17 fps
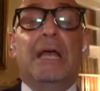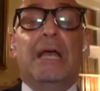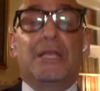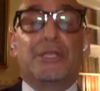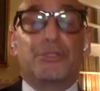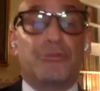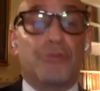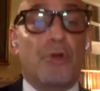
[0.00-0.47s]

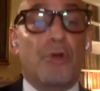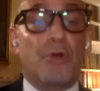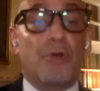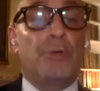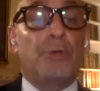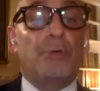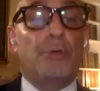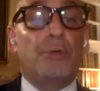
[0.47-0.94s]
has
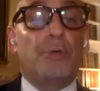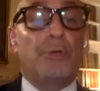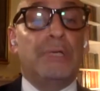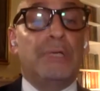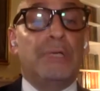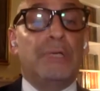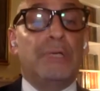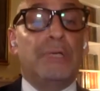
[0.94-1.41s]
grown
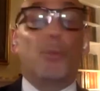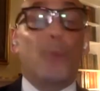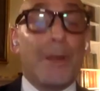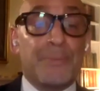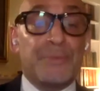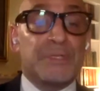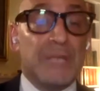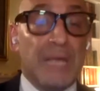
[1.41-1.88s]
into a
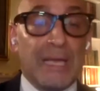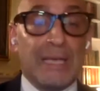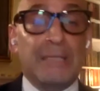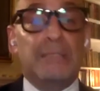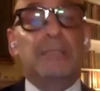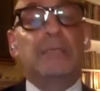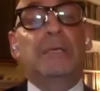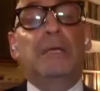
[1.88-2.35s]

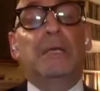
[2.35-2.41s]
website